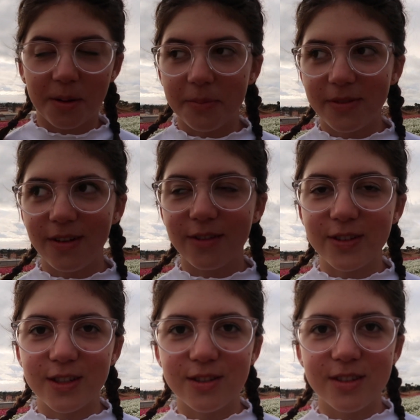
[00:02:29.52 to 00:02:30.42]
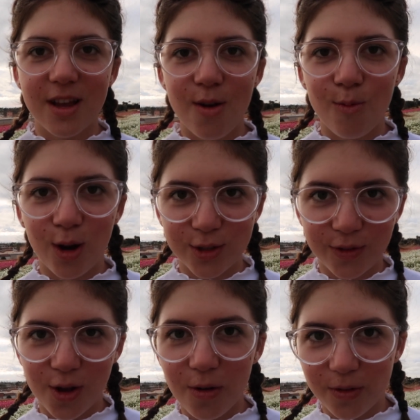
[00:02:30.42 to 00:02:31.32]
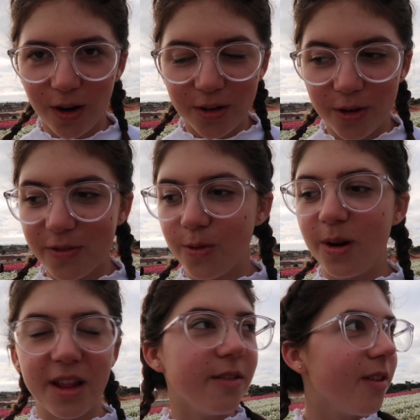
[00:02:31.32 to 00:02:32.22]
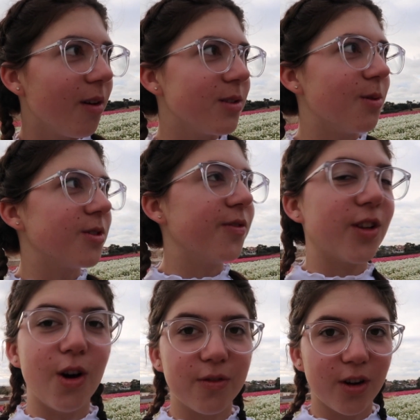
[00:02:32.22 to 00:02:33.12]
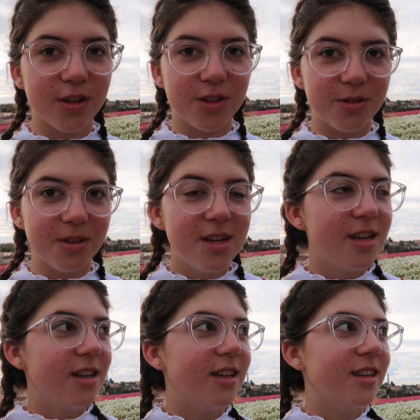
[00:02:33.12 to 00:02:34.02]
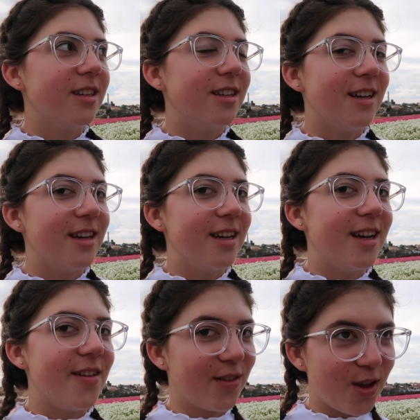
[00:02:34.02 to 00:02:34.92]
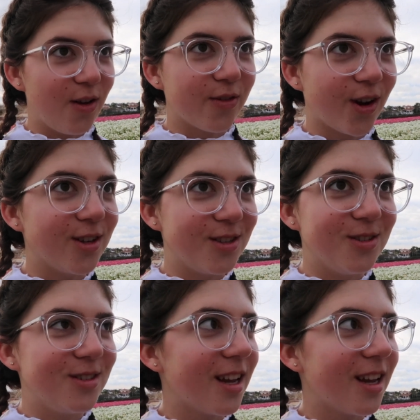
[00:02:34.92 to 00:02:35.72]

when you come to the flower fields, watch out the golf cart dude. If you want to get the flowers, watch out the golf cart dude. If a golf cart dude